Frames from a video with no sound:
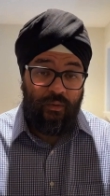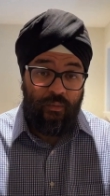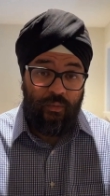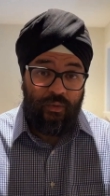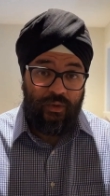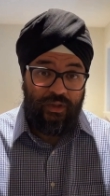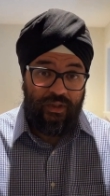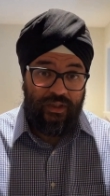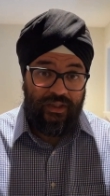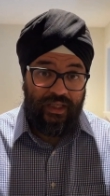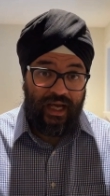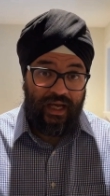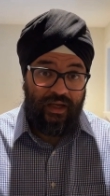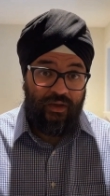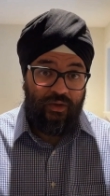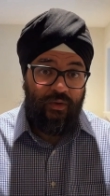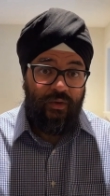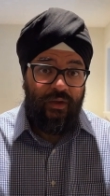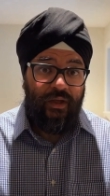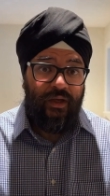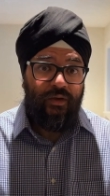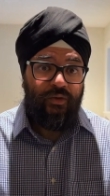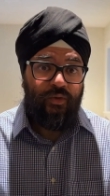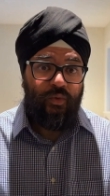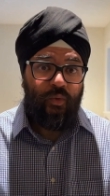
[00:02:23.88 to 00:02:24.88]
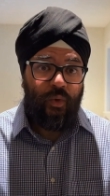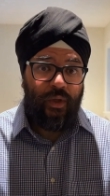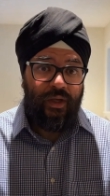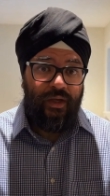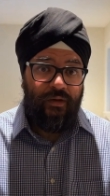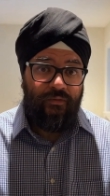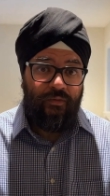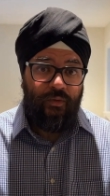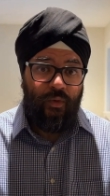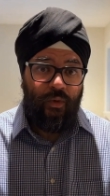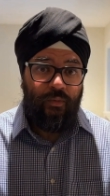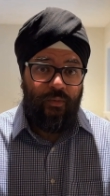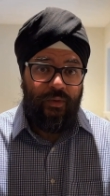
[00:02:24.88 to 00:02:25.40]
which is actually a
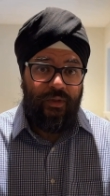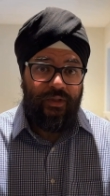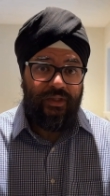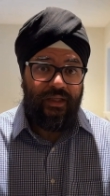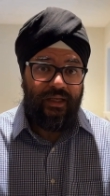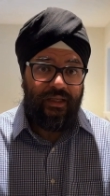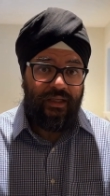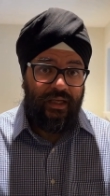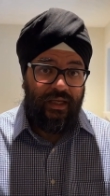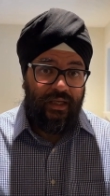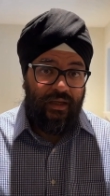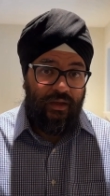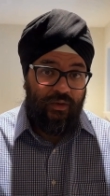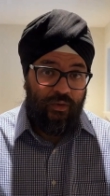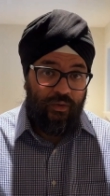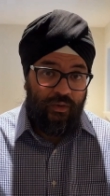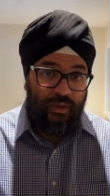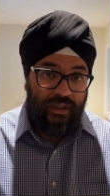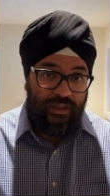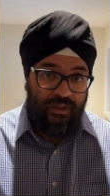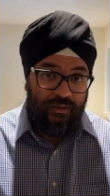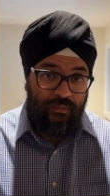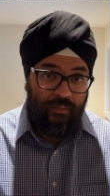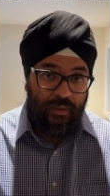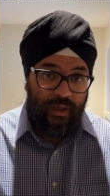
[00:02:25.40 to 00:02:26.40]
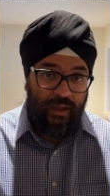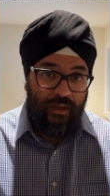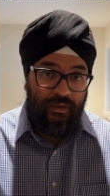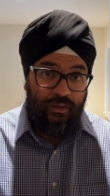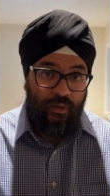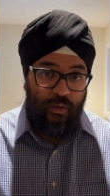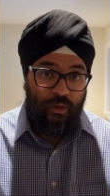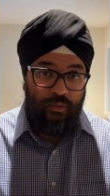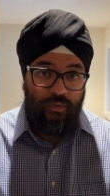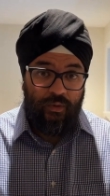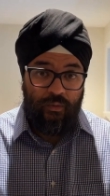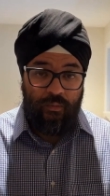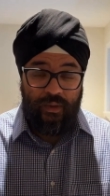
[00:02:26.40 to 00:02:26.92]
24% increase month
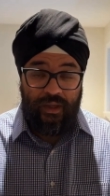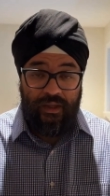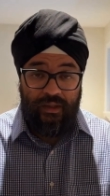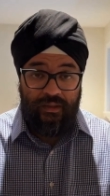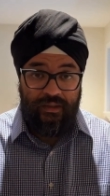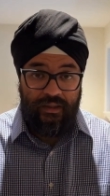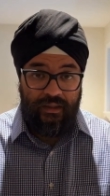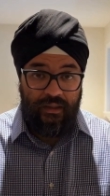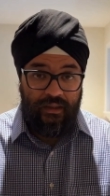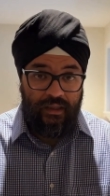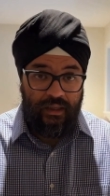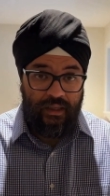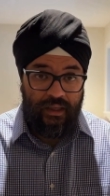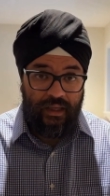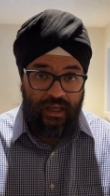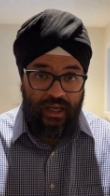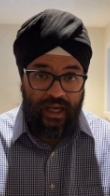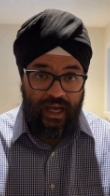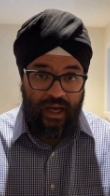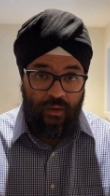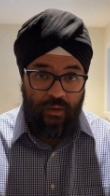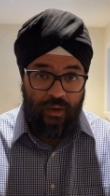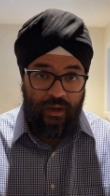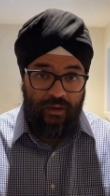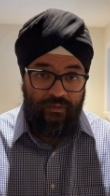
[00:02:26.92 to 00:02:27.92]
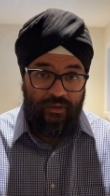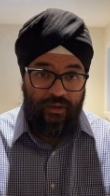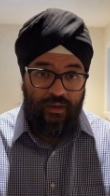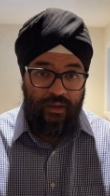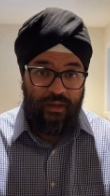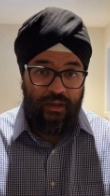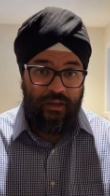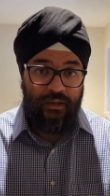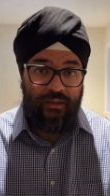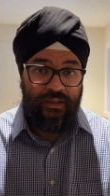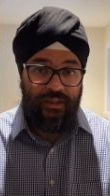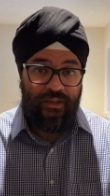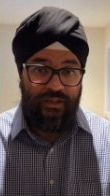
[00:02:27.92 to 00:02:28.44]
over month. However,
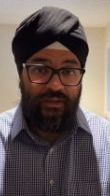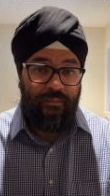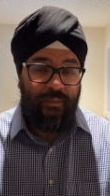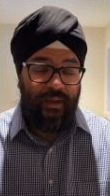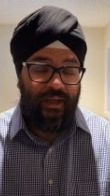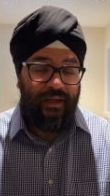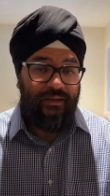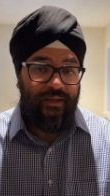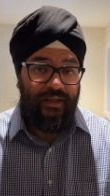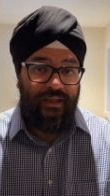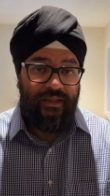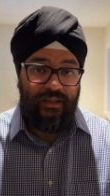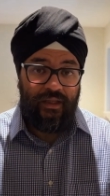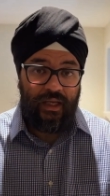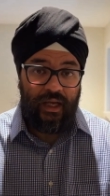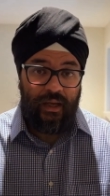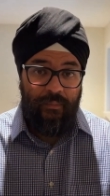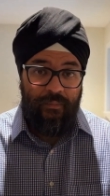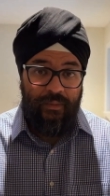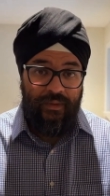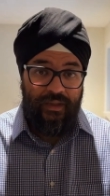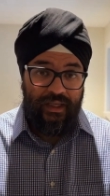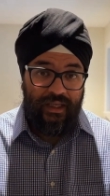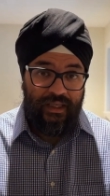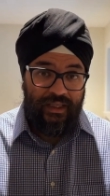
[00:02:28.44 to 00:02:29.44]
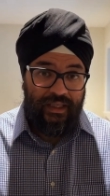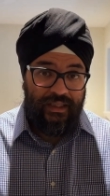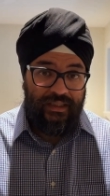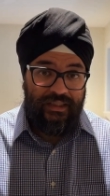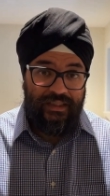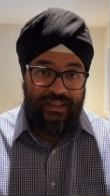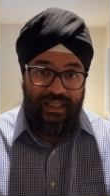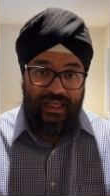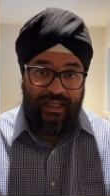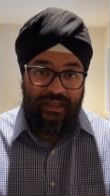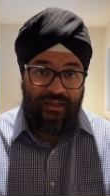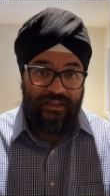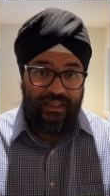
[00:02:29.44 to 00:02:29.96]
despite this uptick in
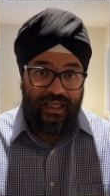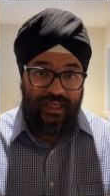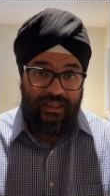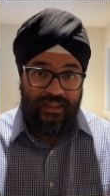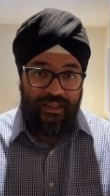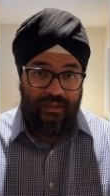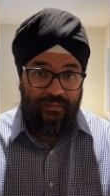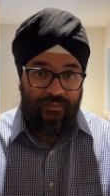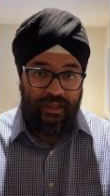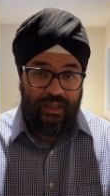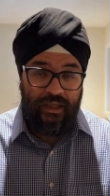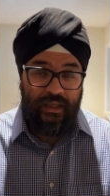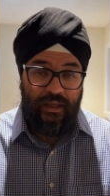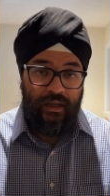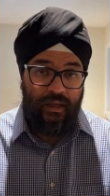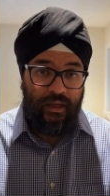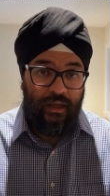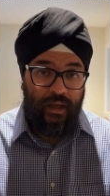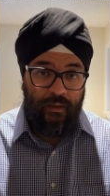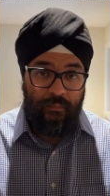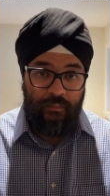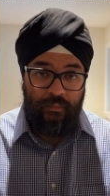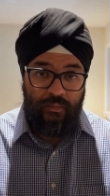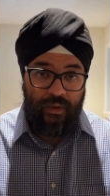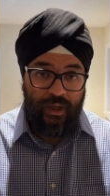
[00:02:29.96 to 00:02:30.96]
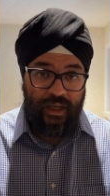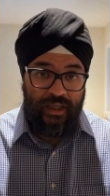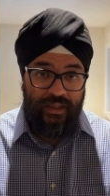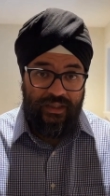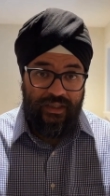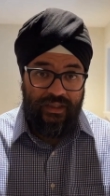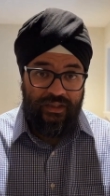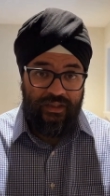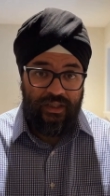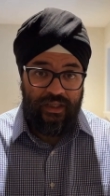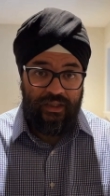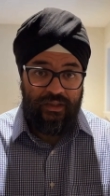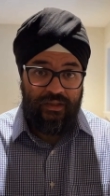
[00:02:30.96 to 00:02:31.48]
sales activity,
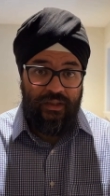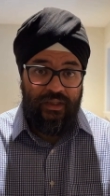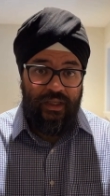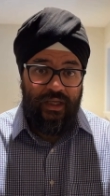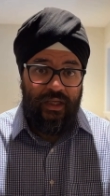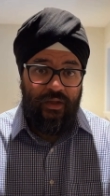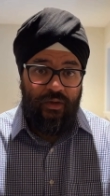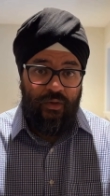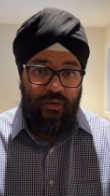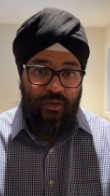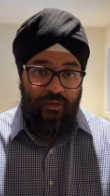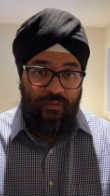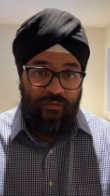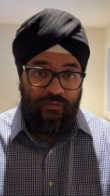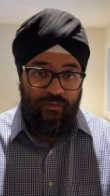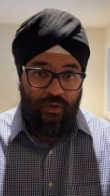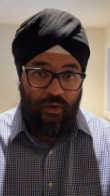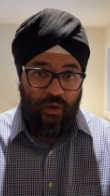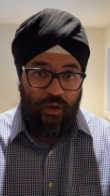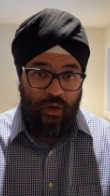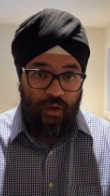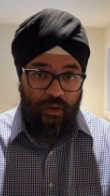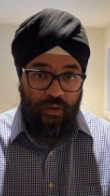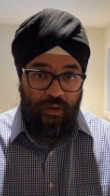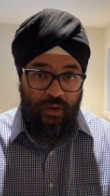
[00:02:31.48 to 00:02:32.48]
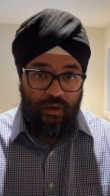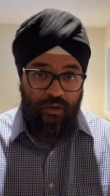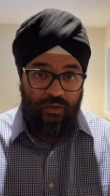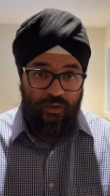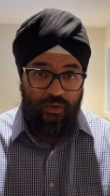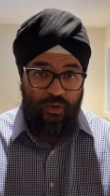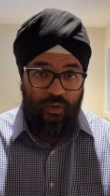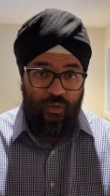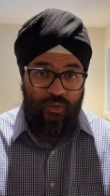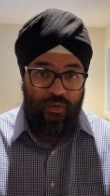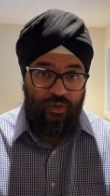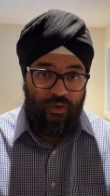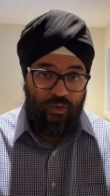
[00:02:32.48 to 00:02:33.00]
prices continued to fall
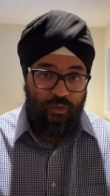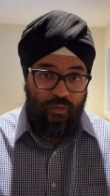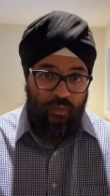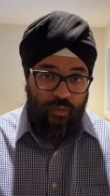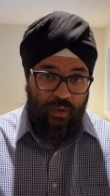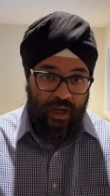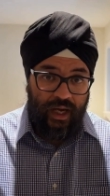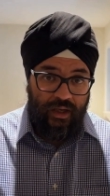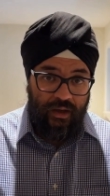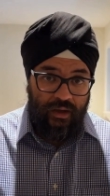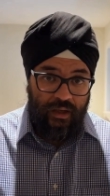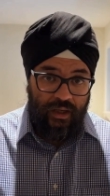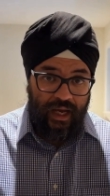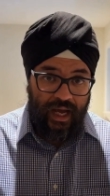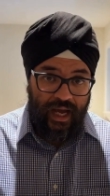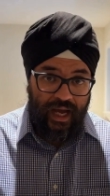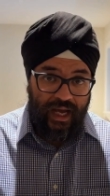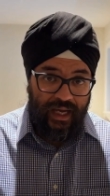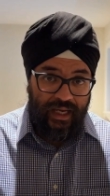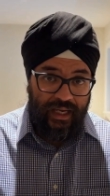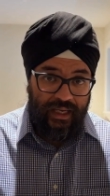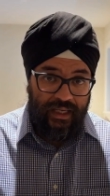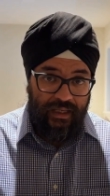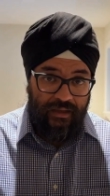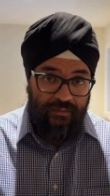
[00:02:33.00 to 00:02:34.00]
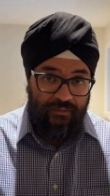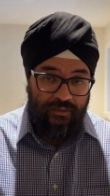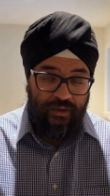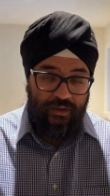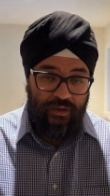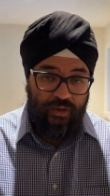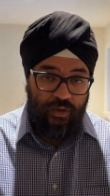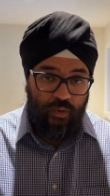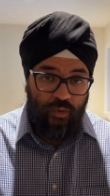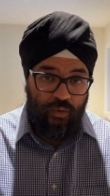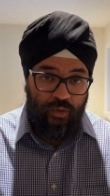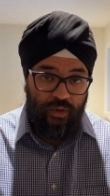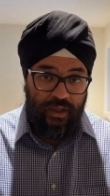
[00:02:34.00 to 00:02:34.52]
due to the record high
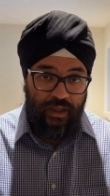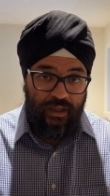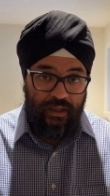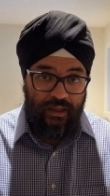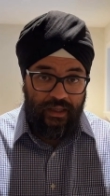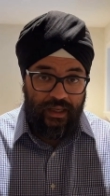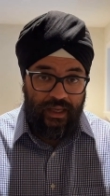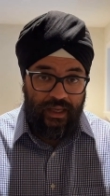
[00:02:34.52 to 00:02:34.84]
inventory.